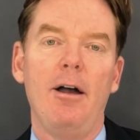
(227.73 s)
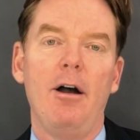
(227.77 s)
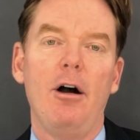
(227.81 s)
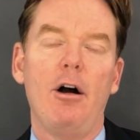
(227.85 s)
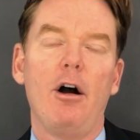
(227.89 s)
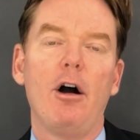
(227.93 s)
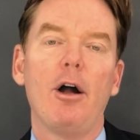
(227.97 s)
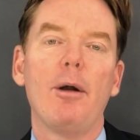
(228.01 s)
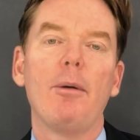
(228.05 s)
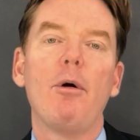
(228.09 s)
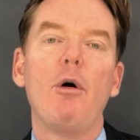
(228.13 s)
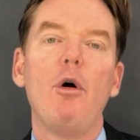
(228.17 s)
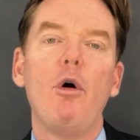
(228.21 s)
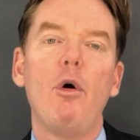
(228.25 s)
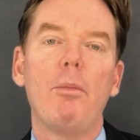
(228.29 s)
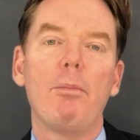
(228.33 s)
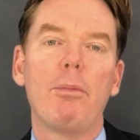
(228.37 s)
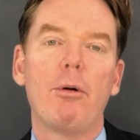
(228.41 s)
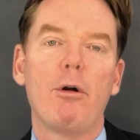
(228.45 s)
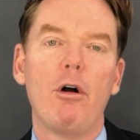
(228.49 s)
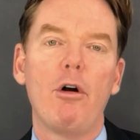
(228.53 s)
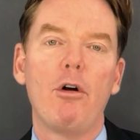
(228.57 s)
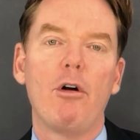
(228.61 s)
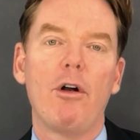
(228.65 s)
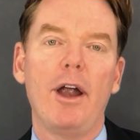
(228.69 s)
Our whole
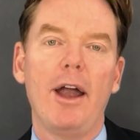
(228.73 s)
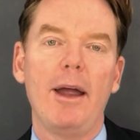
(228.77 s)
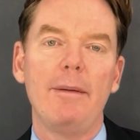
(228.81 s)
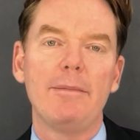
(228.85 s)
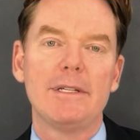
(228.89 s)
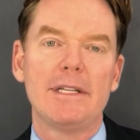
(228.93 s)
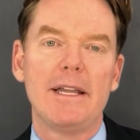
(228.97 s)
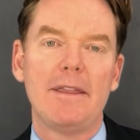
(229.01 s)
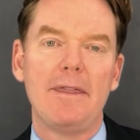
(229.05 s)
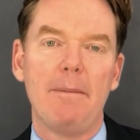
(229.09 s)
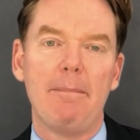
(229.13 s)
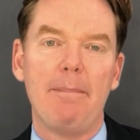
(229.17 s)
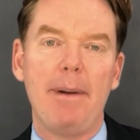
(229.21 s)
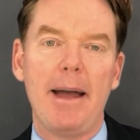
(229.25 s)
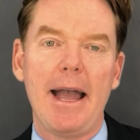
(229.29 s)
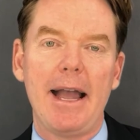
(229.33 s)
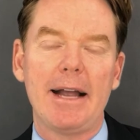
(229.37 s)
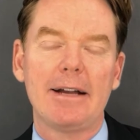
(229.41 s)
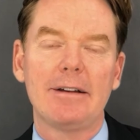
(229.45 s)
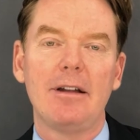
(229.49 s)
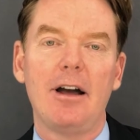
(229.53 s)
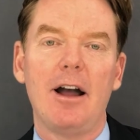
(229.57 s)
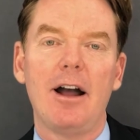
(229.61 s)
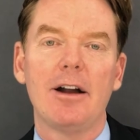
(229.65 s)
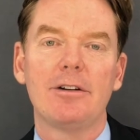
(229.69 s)
program is in the
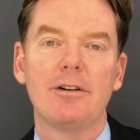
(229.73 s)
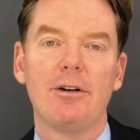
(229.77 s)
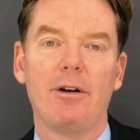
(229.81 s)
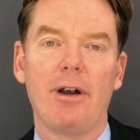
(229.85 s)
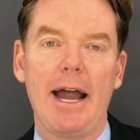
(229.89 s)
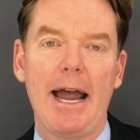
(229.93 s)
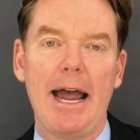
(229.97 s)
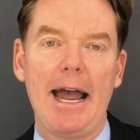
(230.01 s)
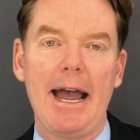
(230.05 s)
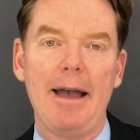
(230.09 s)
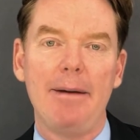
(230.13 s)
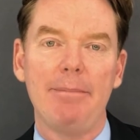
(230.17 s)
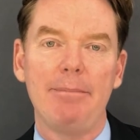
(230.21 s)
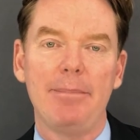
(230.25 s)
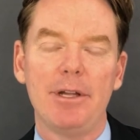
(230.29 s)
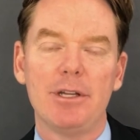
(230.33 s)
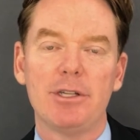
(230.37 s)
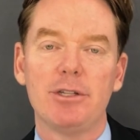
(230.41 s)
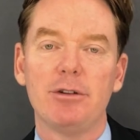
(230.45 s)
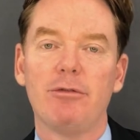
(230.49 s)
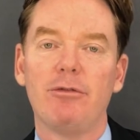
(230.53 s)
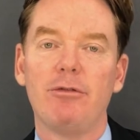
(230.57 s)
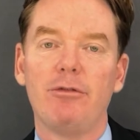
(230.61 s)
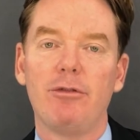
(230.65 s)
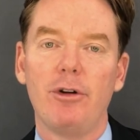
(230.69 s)
Back Doctor app. It's
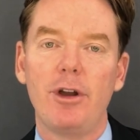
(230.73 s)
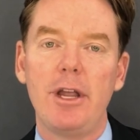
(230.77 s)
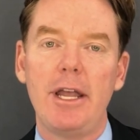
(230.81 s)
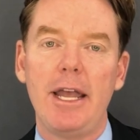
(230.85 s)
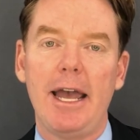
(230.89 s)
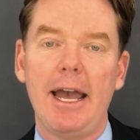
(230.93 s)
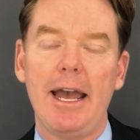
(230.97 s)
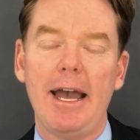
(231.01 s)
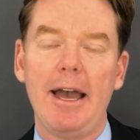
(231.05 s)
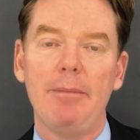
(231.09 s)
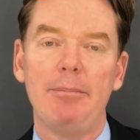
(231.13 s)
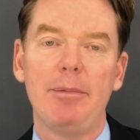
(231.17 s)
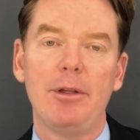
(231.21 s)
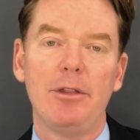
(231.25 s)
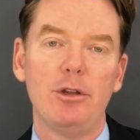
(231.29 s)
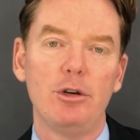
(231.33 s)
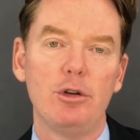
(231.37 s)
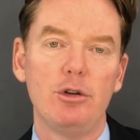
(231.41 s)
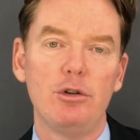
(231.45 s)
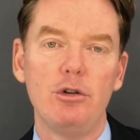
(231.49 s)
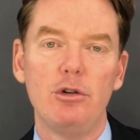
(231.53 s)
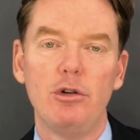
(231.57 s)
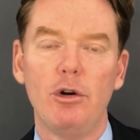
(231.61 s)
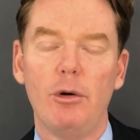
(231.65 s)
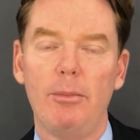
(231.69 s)
a free app in the
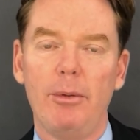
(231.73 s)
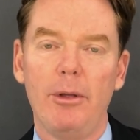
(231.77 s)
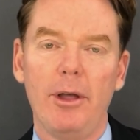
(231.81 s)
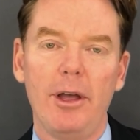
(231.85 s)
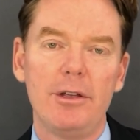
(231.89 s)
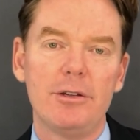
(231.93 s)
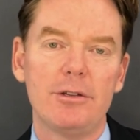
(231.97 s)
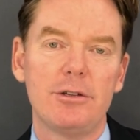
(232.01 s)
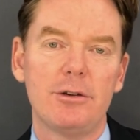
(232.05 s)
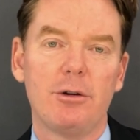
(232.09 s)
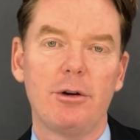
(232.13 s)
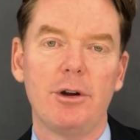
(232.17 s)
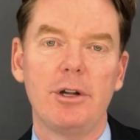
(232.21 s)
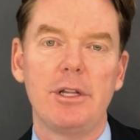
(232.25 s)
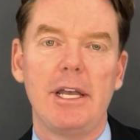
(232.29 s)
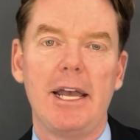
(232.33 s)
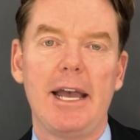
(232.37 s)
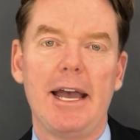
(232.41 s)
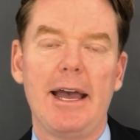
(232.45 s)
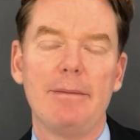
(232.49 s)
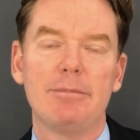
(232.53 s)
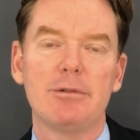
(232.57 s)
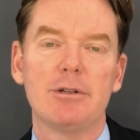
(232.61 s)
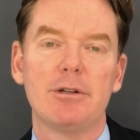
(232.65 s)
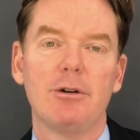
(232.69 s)
Google Play Store and the
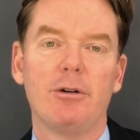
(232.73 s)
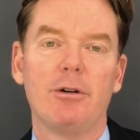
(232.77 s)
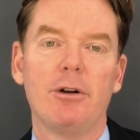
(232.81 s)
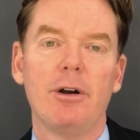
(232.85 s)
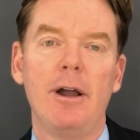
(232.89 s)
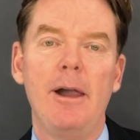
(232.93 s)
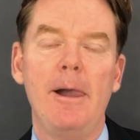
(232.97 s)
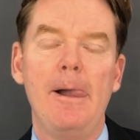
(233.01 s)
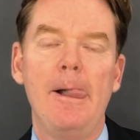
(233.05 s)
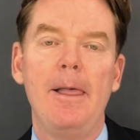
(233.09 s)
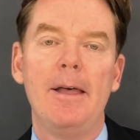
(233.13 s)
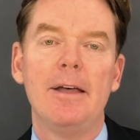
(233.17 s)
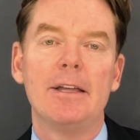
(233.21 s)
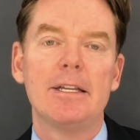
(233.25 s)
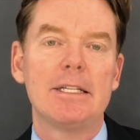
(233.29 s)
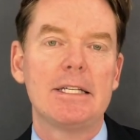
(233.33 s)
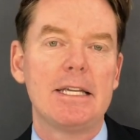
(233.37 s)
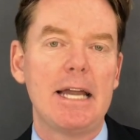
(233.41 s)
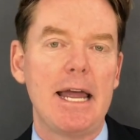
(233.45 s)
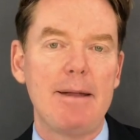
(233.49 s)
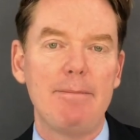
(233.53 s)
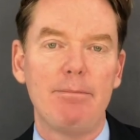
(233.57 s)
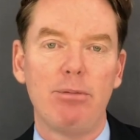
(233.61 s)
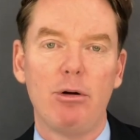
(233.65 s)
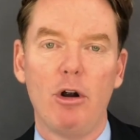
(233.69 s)
App Store.
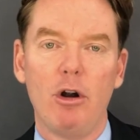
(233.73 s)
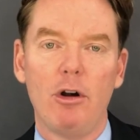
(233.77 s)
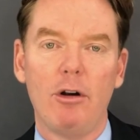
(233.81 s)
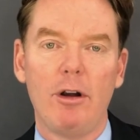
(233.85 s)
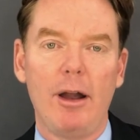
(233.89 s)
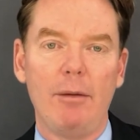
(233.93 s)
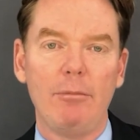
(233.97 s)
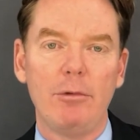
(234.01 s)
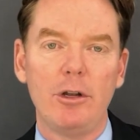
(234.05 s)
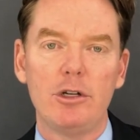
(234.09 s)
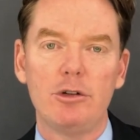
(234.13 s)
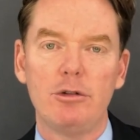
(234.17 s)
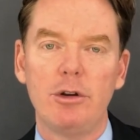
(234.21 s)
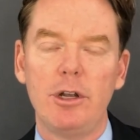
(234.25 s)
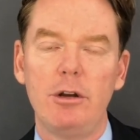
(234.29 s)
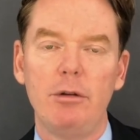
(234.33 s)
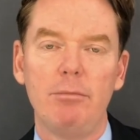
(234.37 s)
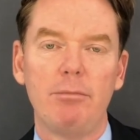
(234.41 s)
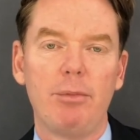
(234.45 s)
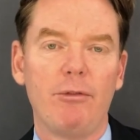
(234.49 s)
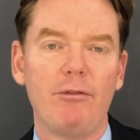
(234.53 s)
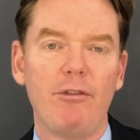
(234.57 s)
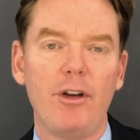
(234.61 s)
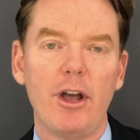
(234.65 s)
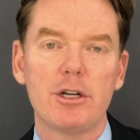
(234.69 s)
Same program we treat
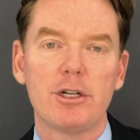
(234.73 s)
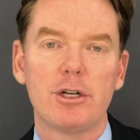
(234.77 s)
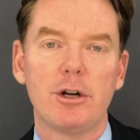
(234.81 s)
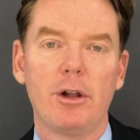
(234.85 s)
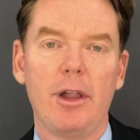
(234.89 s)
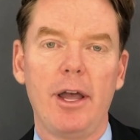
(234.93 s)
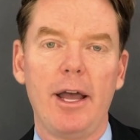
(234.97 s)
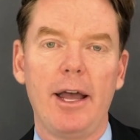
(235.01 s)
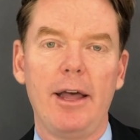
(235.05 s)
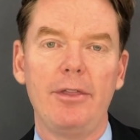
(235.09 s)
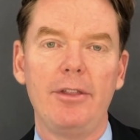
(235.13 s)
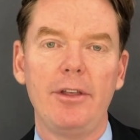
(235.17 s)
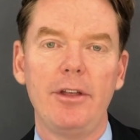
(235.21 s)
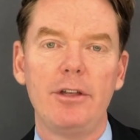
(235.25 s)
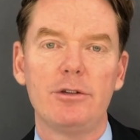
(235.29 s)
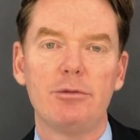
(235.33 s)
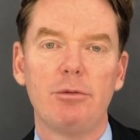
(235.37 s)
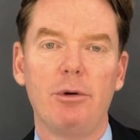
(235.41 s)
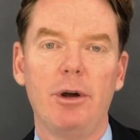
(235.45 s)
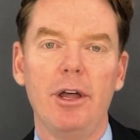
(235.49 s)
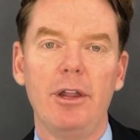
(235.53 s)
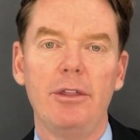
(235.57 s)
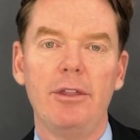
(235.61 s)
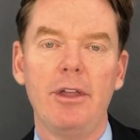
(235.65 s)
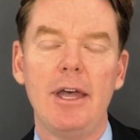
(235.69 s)
professional athletes
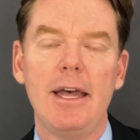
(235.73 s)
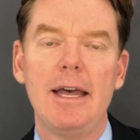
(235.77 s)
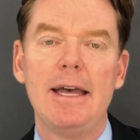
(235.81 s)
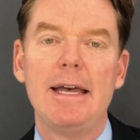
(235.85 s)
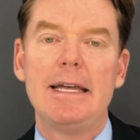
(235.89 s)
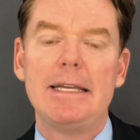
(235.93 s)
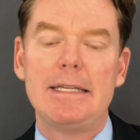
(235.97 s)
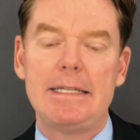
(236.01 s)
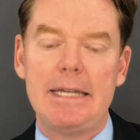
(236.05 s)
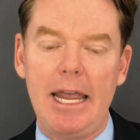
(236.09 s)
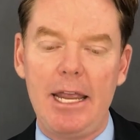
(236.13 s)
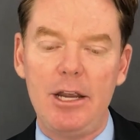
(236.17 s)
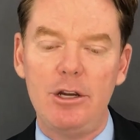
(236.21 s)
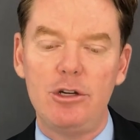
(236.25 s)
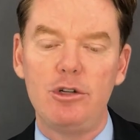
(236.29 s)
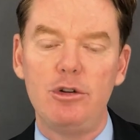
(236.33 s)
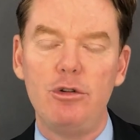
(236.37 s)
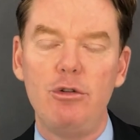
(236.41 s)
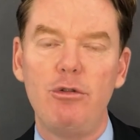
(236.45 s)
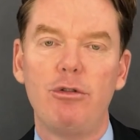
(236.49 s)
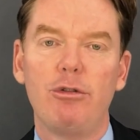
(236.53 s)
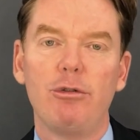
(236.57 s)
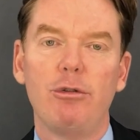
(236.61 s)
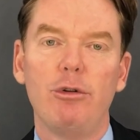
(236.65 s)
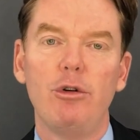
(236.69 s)
with. Takes you
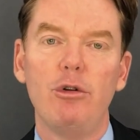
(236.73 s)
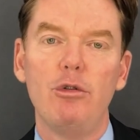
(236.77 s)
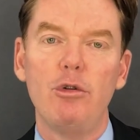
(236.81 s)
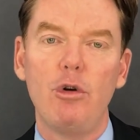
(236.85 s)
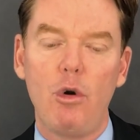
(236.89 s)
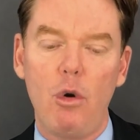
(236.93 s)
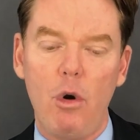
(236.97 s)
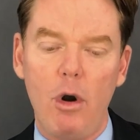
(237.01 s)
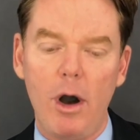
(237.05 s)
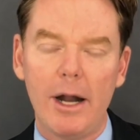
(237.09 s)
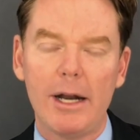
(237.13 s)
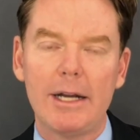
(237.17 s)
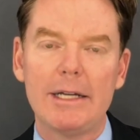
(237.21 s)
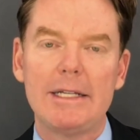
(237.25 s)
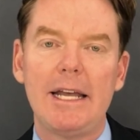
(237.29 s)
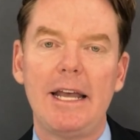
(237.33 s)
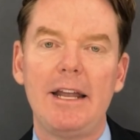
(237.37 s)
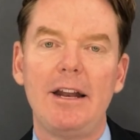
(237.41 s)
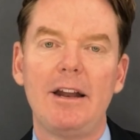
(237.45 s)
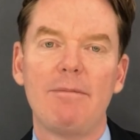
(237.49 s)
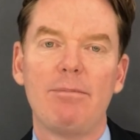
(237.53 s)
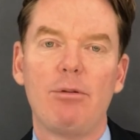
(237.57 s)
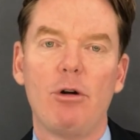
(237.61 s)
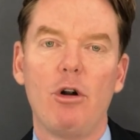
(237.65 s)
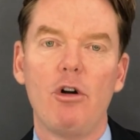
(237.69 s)
through
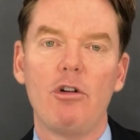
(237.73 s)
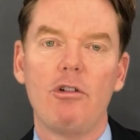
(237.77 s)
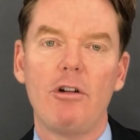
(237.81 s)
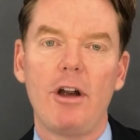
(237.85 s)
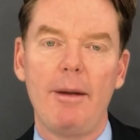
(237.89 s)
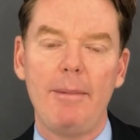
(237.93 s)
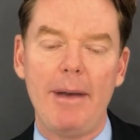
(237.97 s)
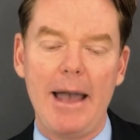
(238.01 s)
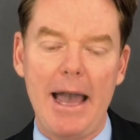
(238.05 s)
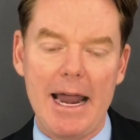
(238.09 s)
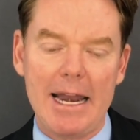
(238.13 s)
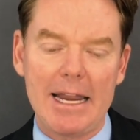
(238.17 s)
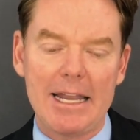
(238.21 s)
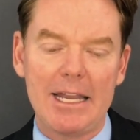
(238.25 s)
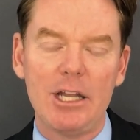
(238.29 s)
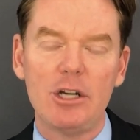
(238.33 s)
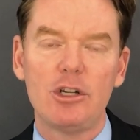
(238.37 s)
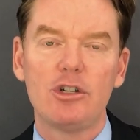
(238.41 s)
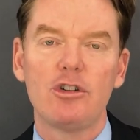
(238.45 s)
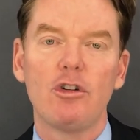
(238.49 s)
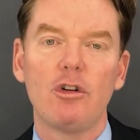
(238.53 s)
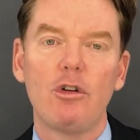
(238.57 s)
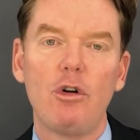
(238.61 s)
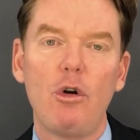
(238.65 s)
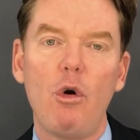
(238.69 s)
quantitative program, how to get
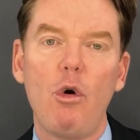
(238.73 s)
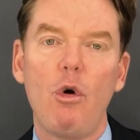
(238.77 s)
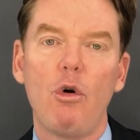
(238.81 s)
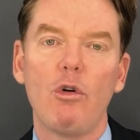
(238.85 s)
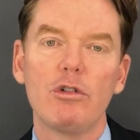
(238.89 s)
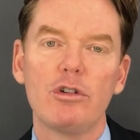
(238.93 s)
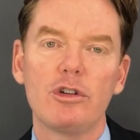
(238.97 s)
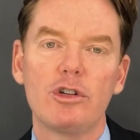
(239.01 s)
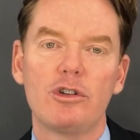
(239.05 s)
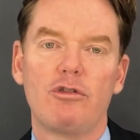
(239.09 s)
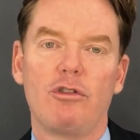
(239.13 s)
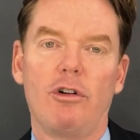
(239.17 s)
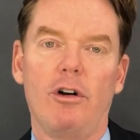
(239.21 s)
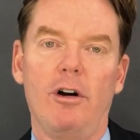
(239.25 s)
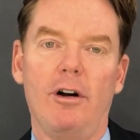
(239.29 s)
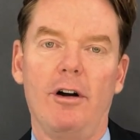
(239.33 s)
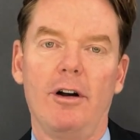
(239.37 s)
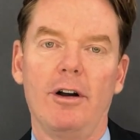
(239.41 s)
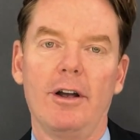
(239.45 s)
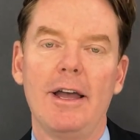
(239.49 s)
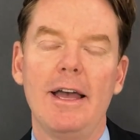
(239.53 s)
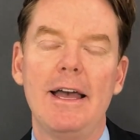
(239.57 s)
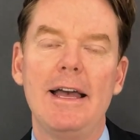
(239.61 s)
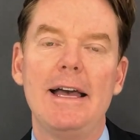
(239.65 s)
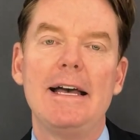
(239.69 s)
your core strong